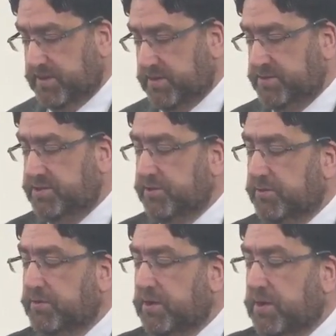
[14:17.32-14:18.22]
And you
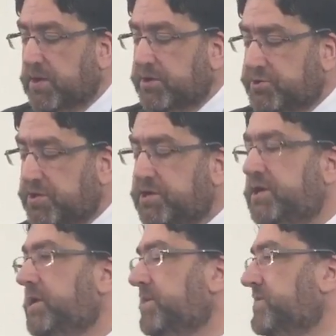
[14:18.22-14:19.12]
know,
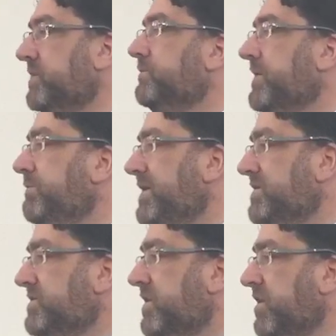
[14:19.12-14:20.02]
Trinity simply
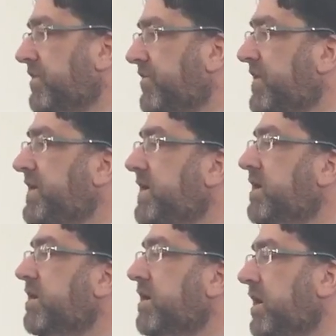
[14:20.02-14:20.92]
means
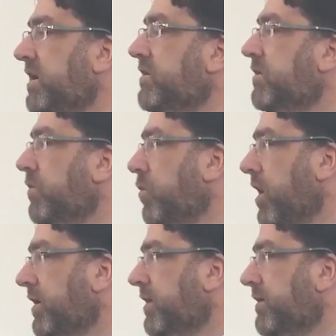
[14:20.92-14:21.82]
three in
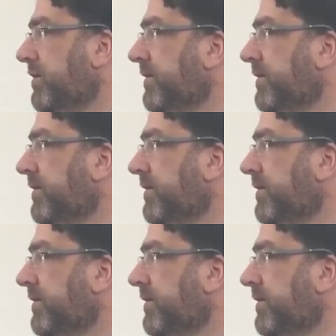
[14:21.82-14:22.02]
one.